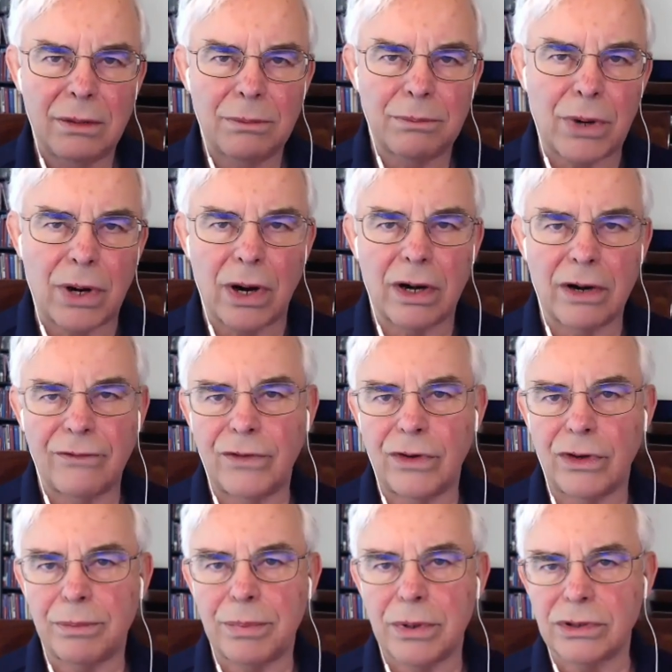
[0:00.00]
part of
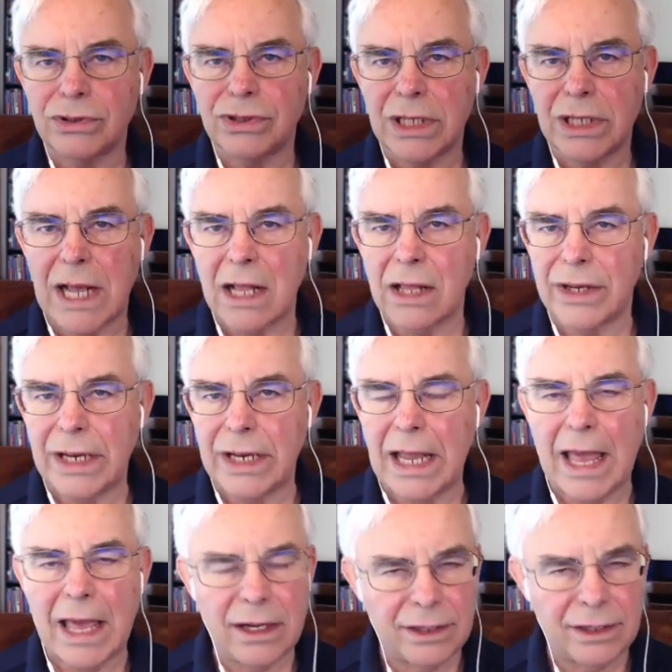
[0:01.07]
your personality, and,